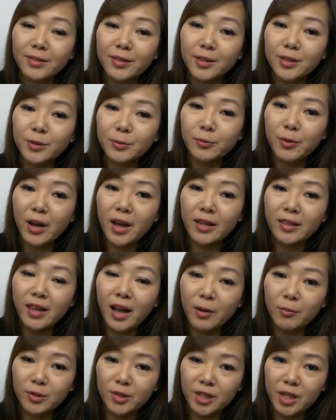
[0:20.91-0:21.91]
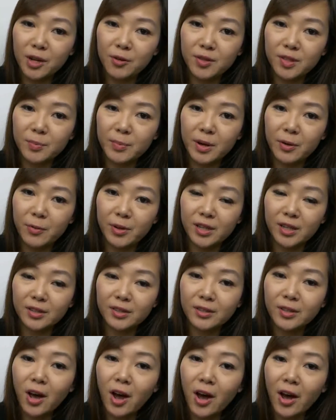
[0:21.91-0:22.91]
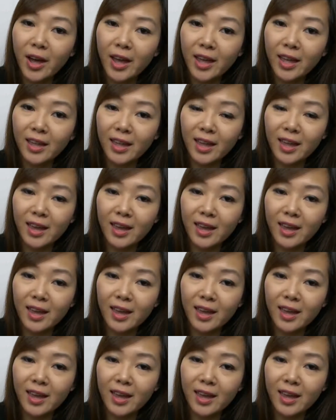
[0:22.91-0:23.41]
This one I was curious about when I saw it,